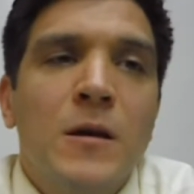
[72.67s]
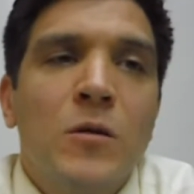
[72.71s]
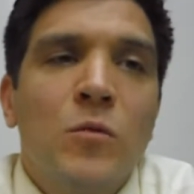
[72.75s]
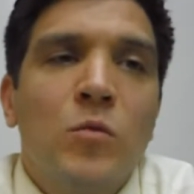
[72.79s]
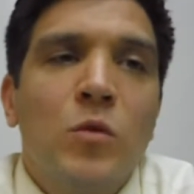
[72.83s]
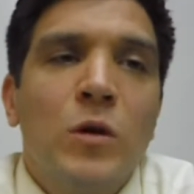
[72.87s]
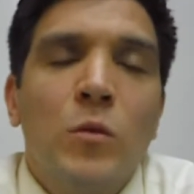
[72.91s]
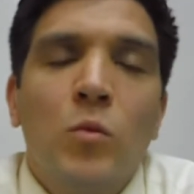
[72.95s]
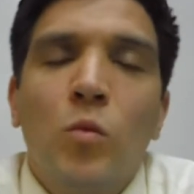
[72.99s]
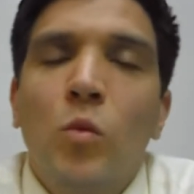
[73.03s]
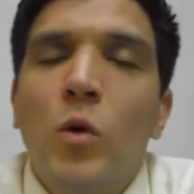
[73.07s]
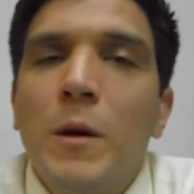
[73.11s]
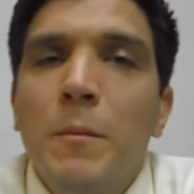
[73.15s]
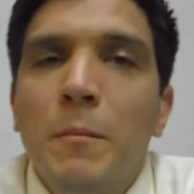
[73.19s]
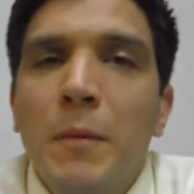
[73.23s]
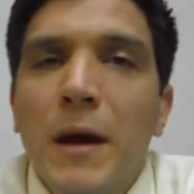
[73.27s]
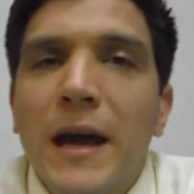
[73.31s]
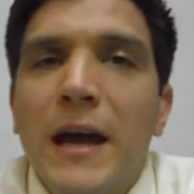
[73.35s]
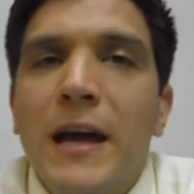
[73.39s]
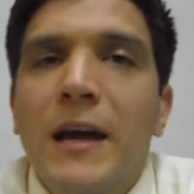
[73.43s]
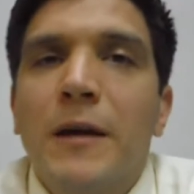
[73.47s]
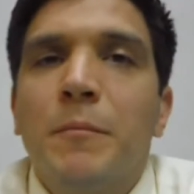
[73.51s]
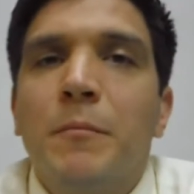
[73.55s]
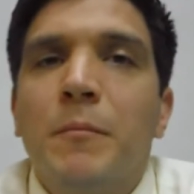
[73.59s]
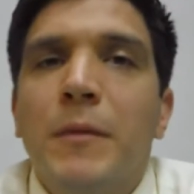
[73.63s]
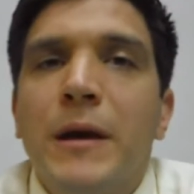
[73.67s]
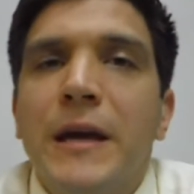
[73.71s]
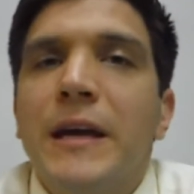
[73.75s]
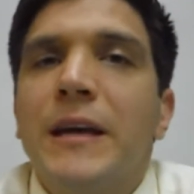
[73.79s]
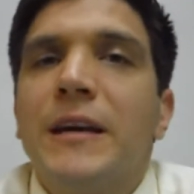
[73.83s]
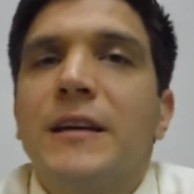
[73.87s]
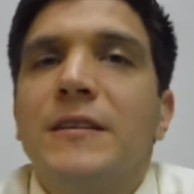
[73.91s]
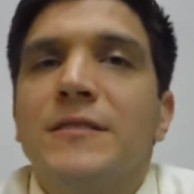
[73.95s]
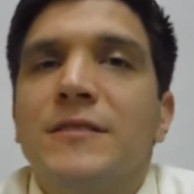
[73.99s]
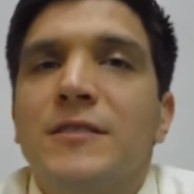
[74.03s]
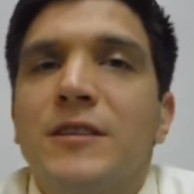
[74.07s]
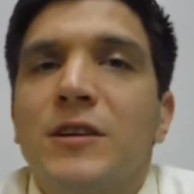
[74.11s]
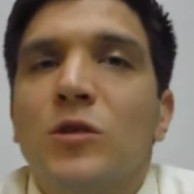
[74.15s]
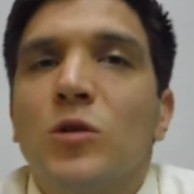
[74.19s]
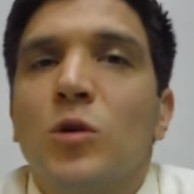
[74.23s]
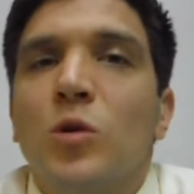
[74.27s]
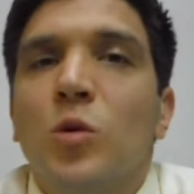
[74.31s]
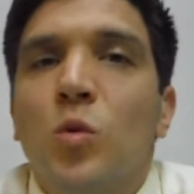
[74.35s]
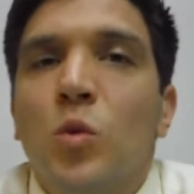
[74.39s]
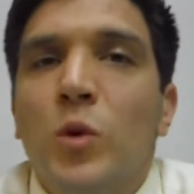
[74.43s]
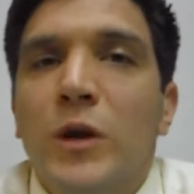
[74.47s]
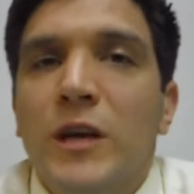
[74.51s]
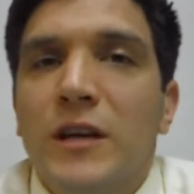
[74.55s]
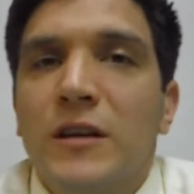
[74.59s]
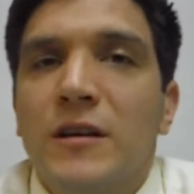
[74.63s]
what one bank may consider a
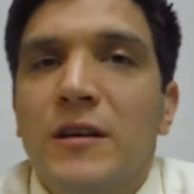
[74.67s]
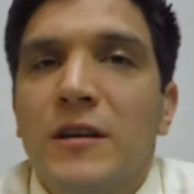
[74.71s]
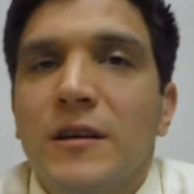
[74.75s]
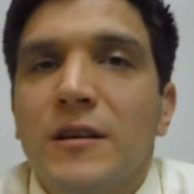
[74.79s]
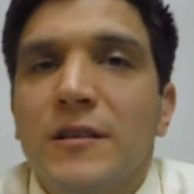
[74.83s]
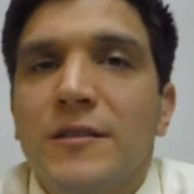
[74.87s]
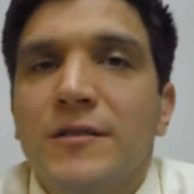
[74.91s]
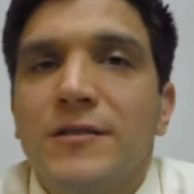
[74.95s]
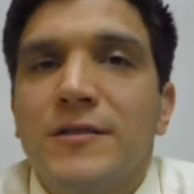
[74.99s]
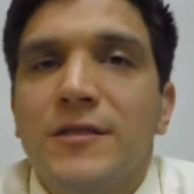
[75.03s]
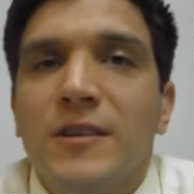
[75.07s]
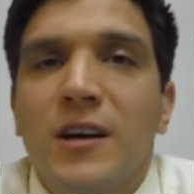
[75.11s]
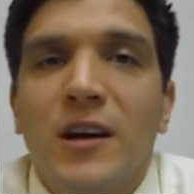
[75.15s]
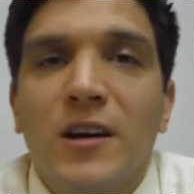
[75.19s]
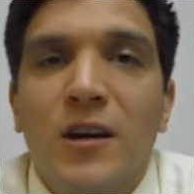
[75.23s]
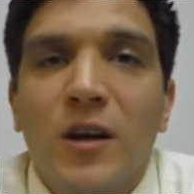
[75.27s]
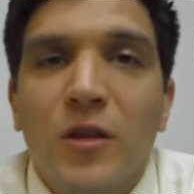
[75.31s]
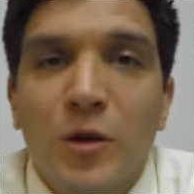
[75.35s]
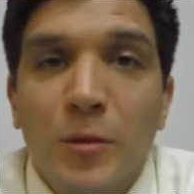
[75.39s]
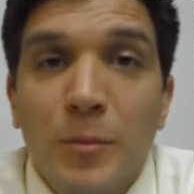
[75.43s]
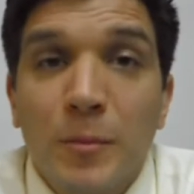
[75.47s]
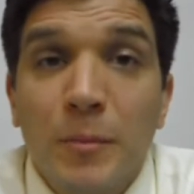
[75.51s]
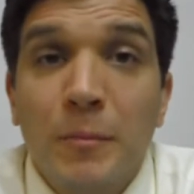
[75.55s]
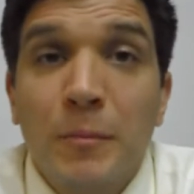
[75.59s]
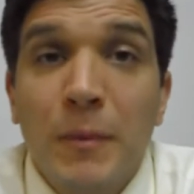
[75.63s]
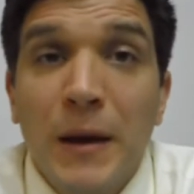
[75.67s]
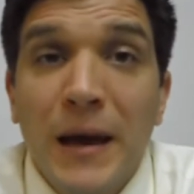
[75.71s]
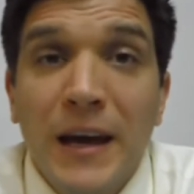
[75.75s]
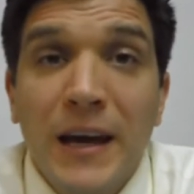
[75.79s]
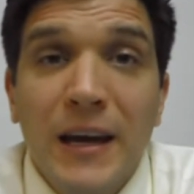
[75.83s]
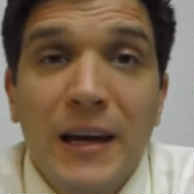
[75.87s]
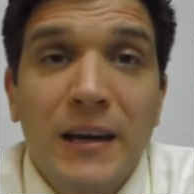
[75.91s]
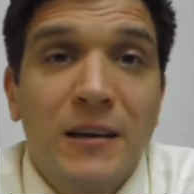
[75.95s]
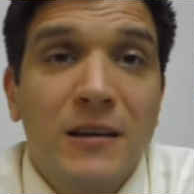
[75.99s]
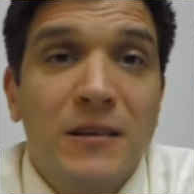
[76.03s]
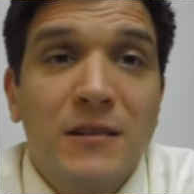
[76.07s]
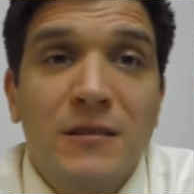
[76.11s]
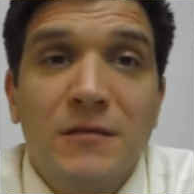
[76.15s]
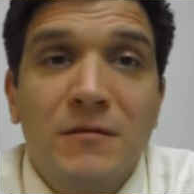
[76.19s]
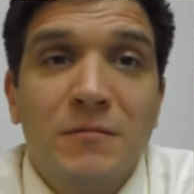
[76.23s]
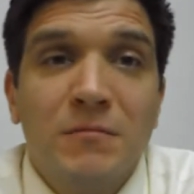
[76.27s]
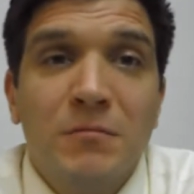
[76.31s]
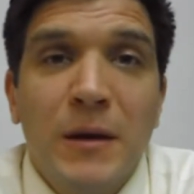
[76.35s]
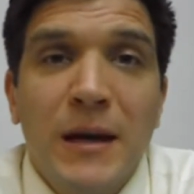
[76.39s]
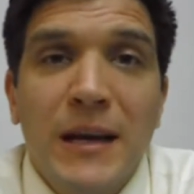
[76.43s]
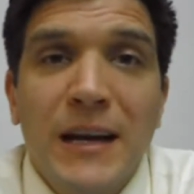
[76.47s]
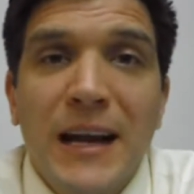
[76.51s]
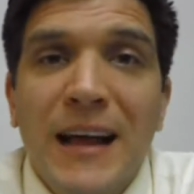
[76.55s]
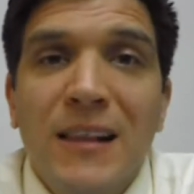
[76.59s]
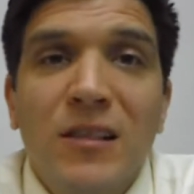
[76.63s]
weakness, another bank
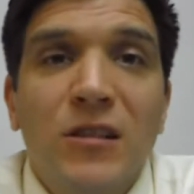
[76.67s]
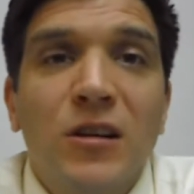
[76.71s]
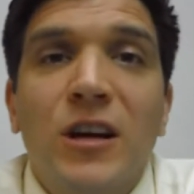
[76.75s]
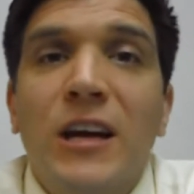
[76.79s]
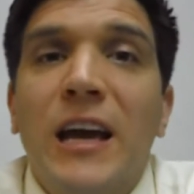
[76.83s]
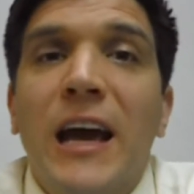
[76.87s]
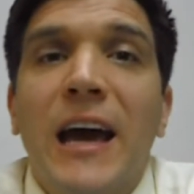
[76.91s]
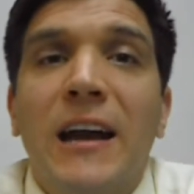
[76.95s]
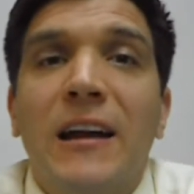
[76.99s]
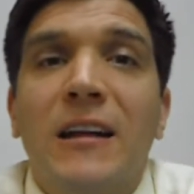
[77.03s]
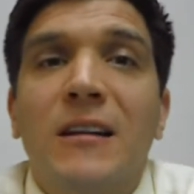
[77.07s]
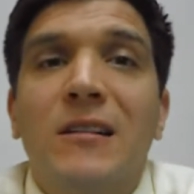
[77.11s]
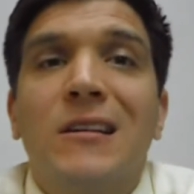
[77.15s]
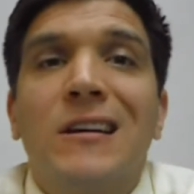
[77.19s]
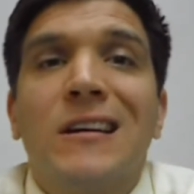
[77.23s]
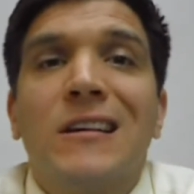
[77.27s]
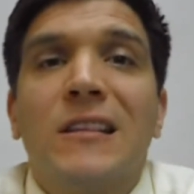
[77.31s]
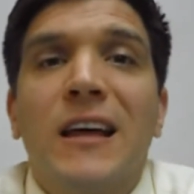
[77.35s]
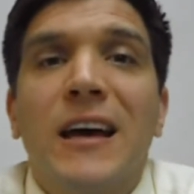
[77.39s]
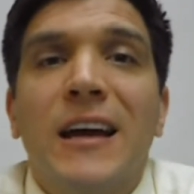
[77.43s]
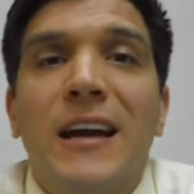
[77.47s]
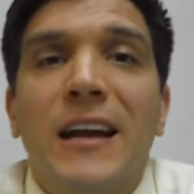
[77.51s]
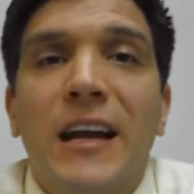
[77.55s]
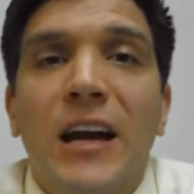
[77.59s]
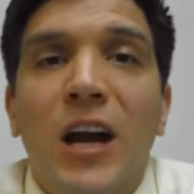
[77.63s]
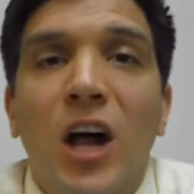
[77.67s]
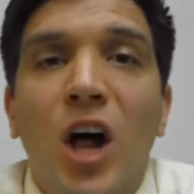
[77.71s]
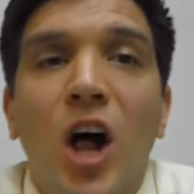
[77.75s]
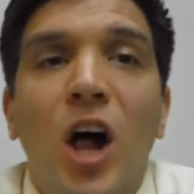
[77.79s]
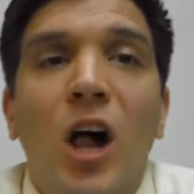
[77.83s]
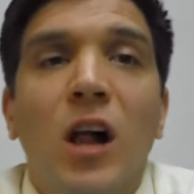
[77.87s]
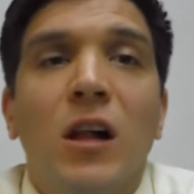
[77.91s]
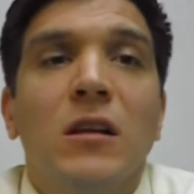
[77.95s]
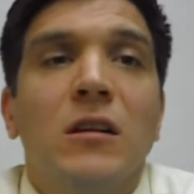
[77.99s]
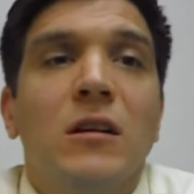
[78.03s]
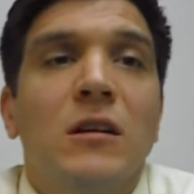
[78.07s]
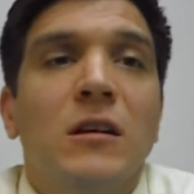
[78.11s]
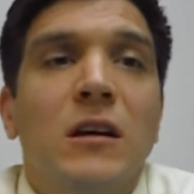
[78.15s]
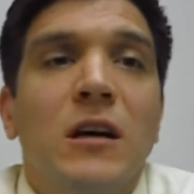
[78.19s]
may not look at it like that at all.